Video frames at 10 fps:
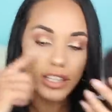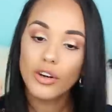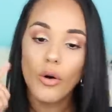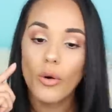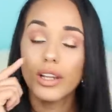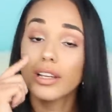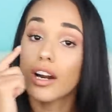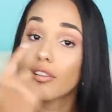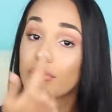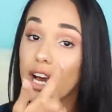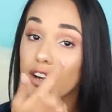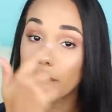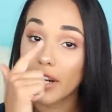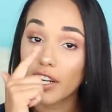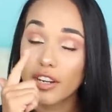little oily
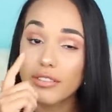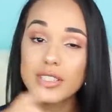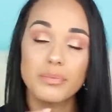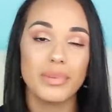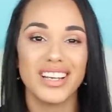around my nose,